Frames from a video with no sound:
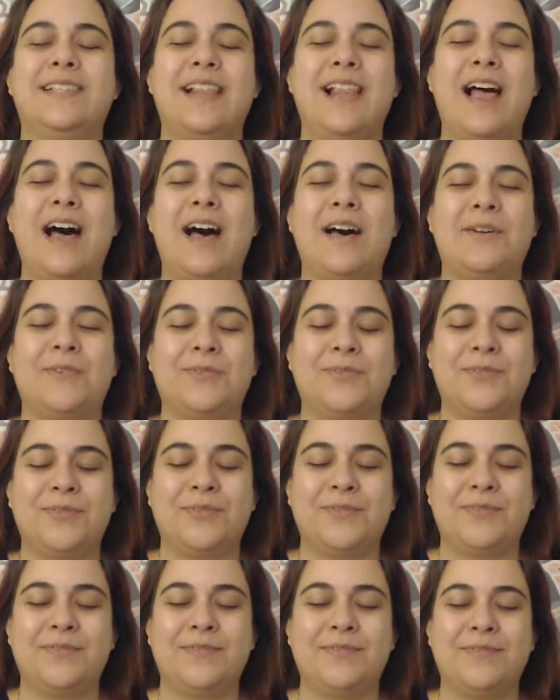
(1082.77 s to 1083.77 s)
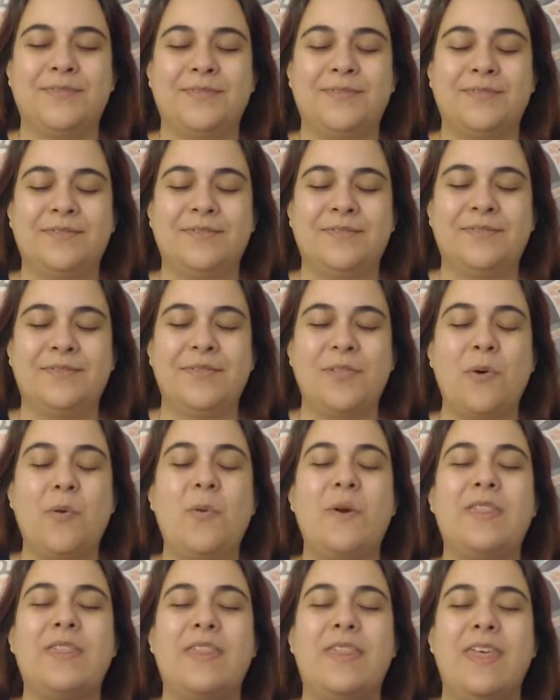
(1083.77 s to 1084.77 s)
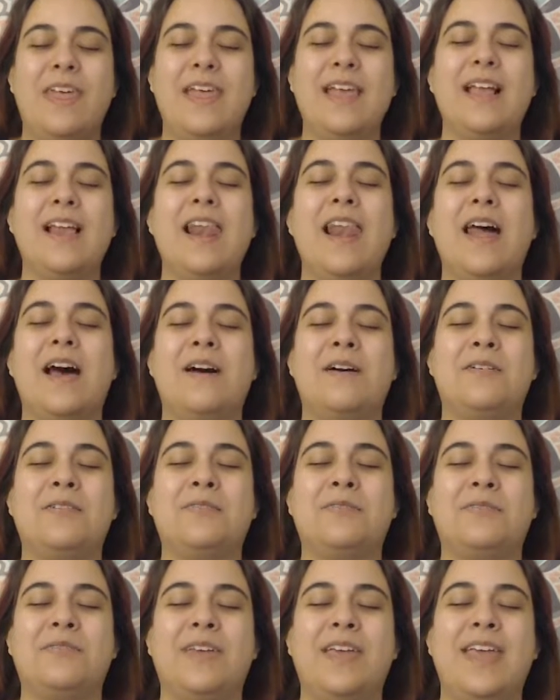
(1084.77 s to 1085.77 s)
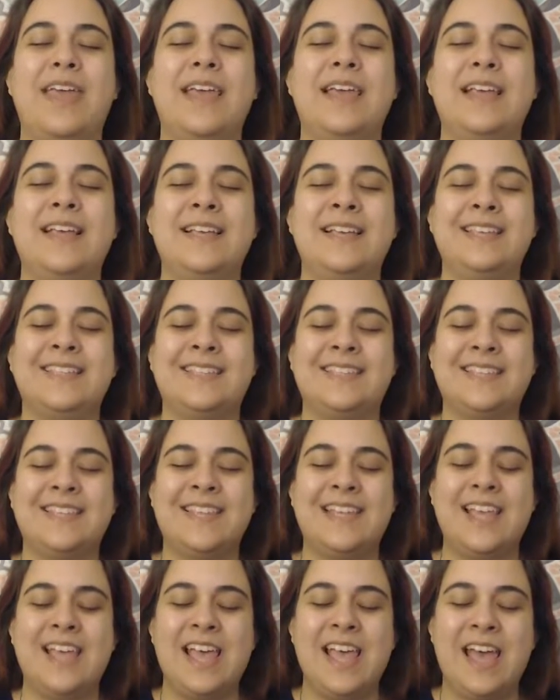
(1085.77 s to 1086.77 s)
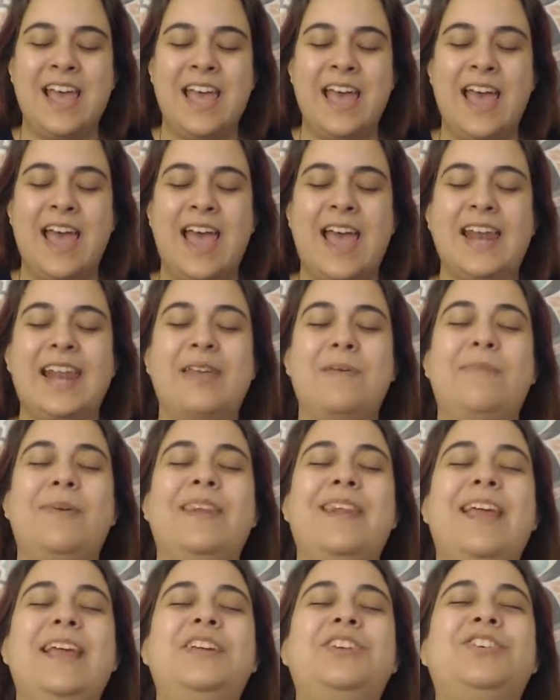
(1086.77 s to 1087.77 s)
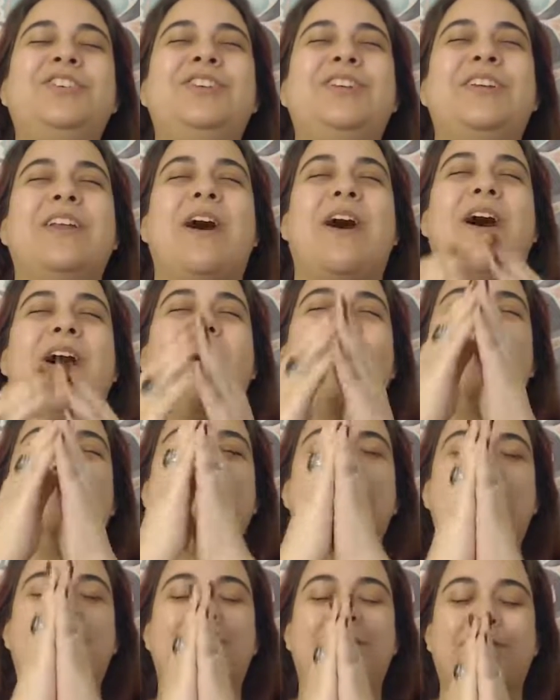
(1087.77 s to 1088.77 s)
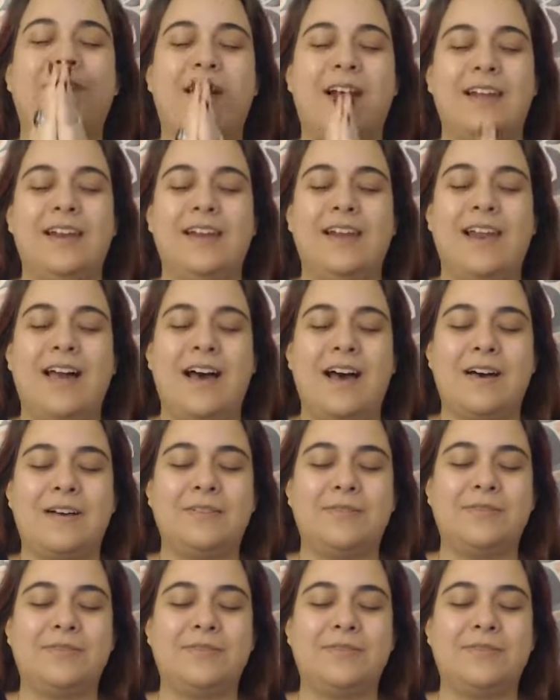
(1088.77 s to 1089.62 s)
love when their love is an emanation of divine love?